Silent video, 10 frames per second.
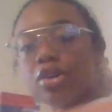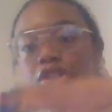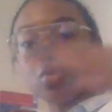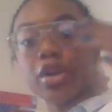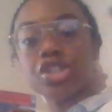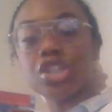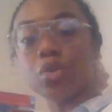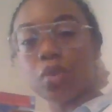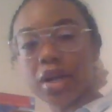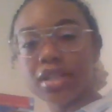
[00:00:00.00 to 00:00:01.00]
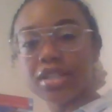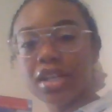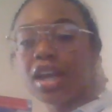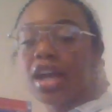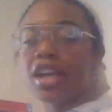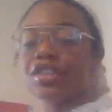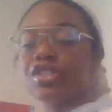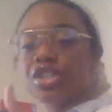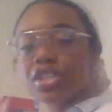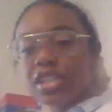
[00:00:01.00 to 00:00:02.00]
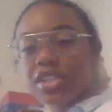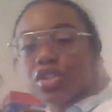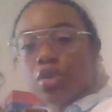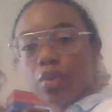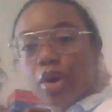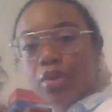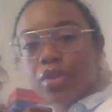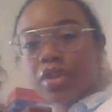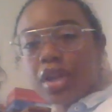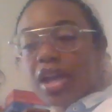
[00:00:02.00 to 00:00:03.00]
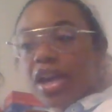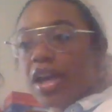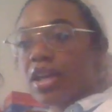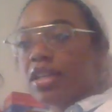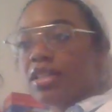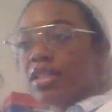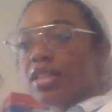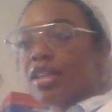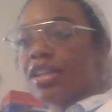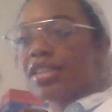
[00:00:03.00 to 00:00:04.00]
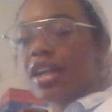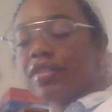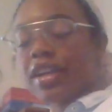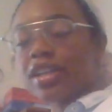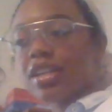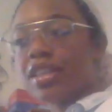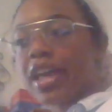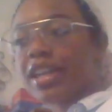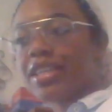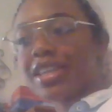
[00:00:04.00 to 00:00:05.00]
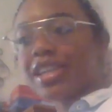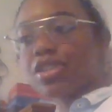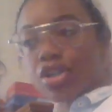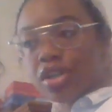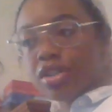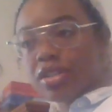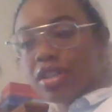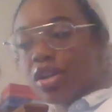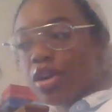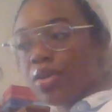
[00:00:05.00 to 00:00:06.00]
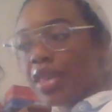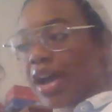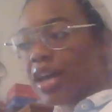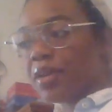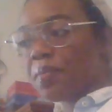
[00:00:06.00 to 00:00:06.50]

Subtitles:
to where she was, and she sees the growth, and it's kind of like that excites her, that